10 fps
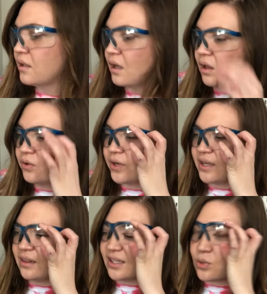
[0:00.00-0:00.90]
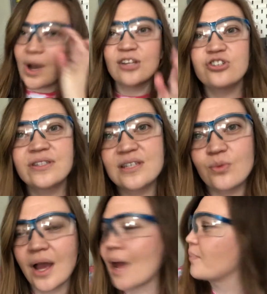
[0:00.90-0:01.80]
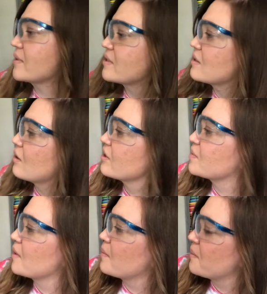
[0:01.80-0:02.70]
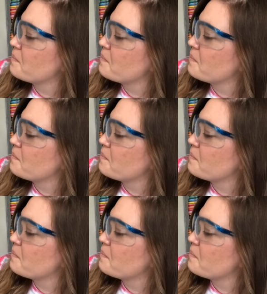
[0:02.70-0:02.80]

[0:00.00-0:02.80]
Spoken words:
All right, let's watch and see what happens in our experiment.